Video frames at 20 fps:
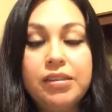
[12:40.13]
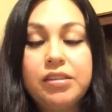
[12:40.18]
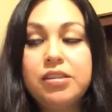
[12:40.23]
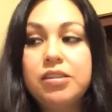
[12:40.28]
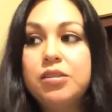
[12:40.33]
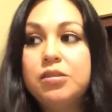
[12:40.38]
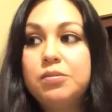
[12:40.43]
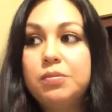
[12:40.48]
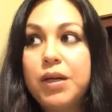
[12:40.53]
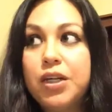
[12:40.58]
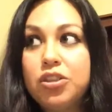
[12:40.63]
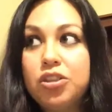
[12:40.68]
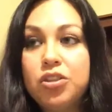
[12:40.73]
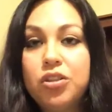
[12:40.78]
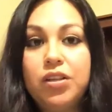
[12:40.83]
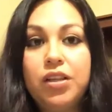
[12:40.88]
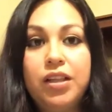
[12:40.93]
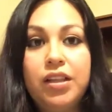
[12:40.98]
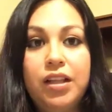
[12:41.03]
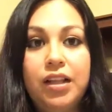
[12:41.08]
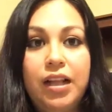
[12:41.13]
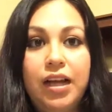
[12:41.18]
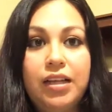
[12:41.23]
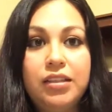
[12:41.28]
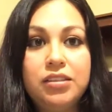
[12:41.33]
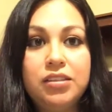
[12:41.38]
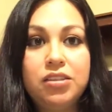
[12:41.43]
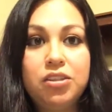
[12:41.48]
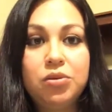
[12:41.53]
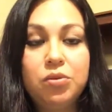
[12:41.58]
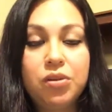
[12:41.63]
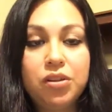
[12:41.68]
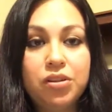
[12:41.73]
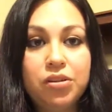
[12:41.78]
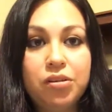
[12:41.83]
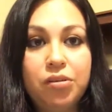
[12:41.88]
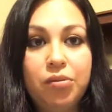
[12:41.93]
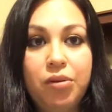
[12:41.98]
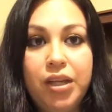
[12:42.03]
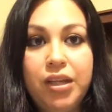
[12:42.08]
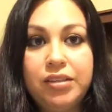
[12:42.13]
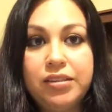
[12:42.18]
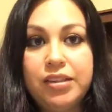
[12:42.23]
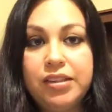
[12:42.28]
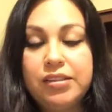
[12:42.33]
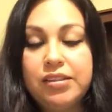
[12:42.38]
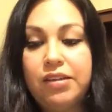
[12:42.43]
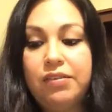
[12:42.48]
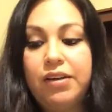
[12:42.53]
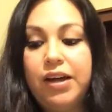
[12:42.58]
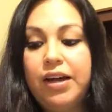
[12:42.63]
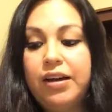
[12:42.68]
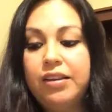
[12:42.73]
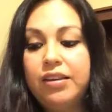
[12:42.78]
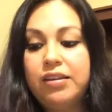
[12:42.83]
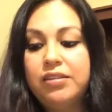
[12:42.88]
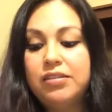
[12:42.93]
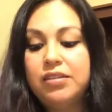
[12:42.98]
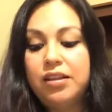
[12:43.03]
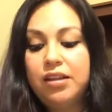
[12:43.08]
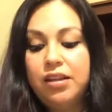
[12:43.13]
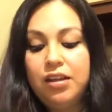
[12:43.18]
especially the last 2 or 3 weeks, is I've had this